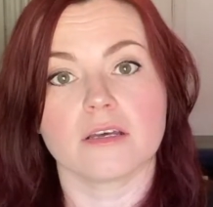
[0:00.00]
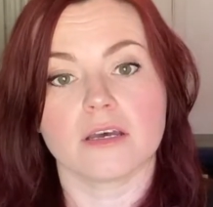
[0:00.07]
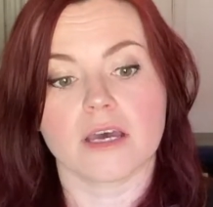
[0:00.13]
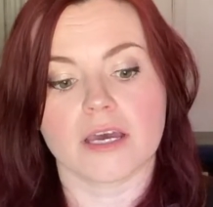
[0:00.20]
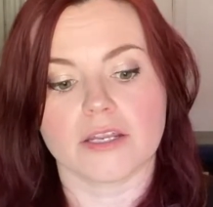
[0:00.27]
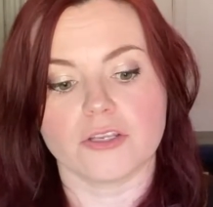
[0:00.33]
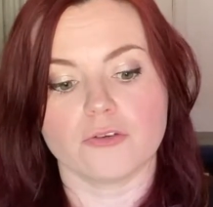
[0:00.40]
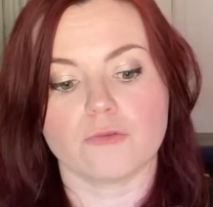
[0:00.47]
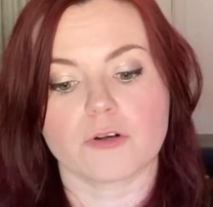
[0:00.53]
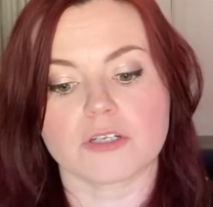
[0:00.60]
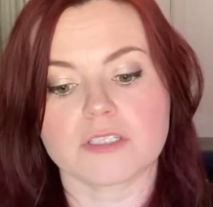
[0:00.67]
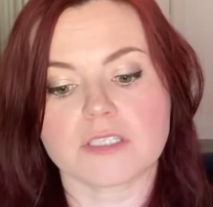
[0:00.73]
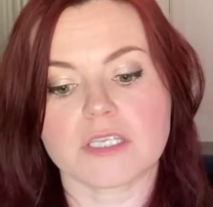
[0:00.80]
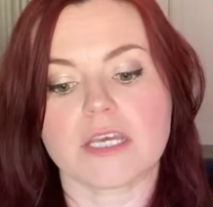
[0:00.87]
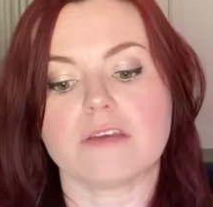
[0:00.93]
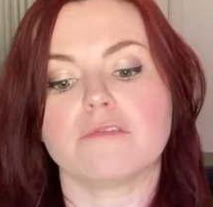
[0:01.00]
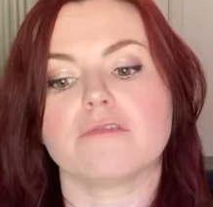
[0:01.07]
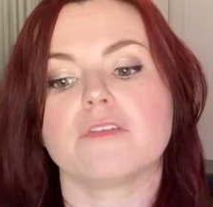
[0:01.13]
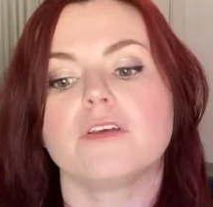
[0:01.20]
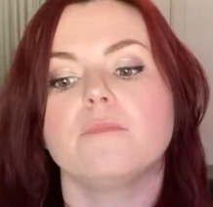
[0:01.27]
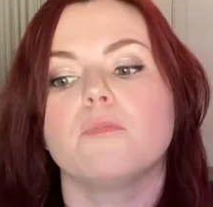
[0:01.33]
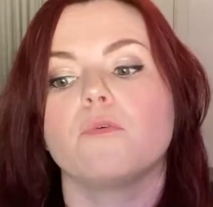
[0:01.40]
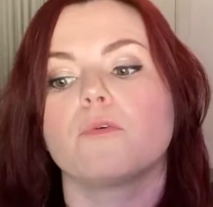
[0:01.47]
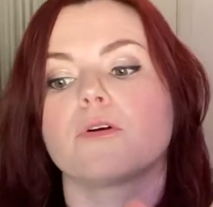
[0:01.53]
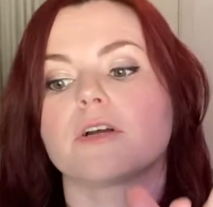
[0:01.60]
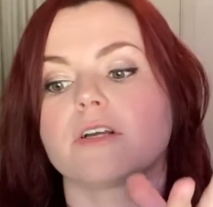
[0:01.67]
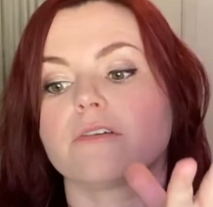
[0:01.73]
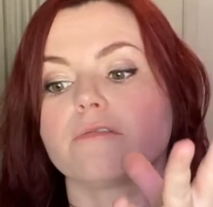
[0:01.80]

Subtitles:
and you are safely borne,